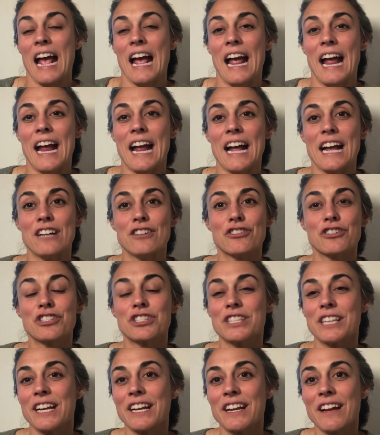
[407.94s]
And just
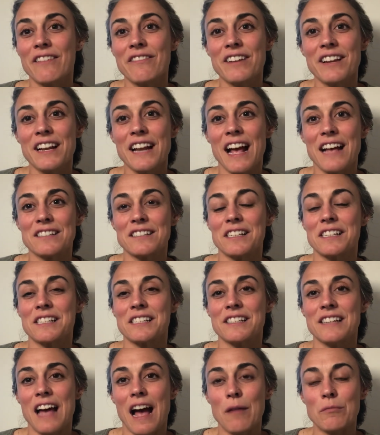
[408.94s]
think of it as a
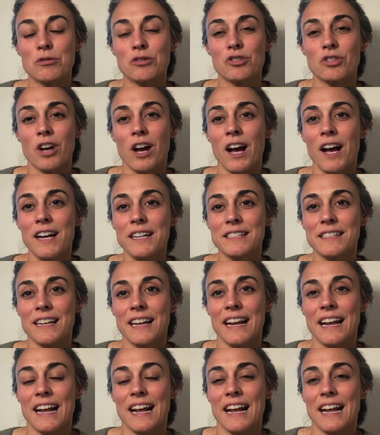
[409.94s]
snapshot
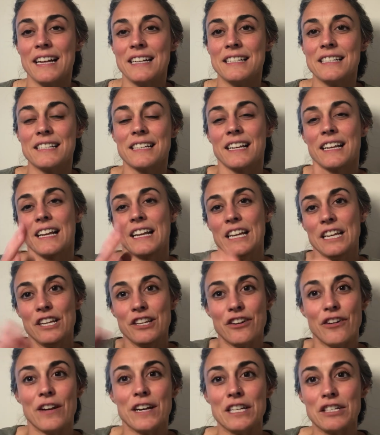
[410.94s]
and you
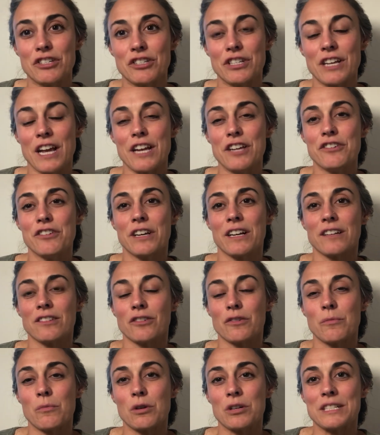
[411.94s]
know, each day you get a
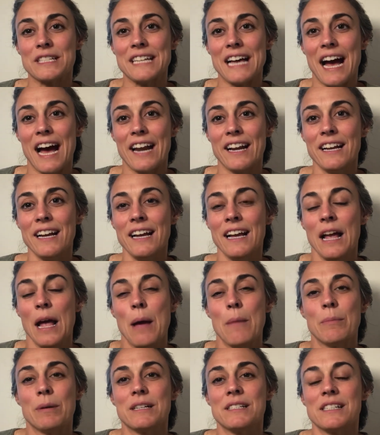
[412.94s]
little more data,
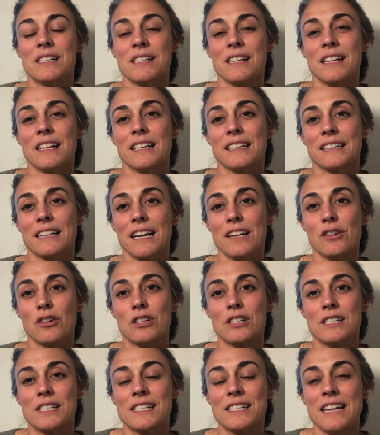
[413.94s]
but it's a kind of
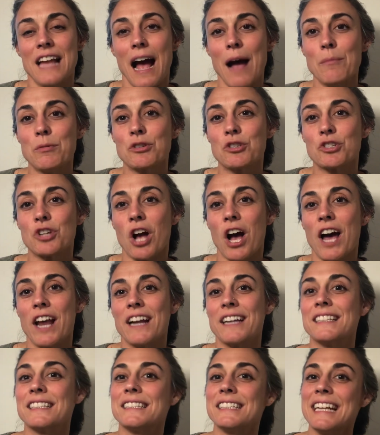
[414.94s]
snapshot,
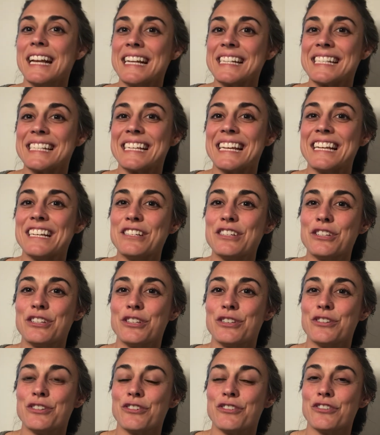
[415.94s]
a glance into
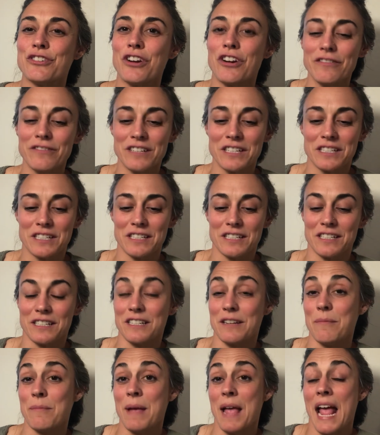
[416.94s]
your nervous
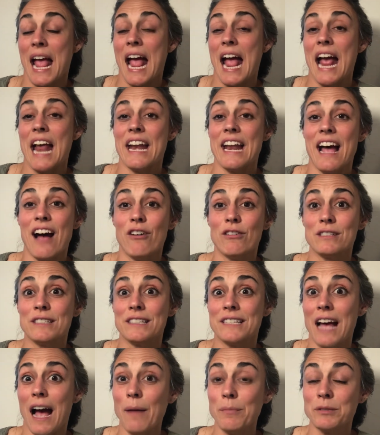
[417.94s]
system and how
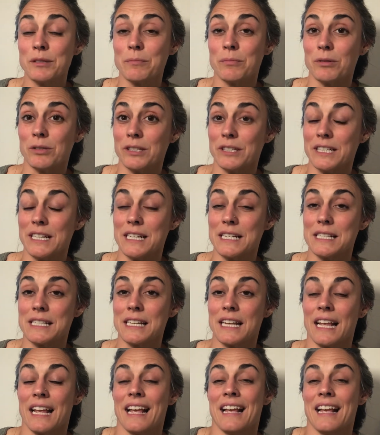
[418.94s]
adaptable it is.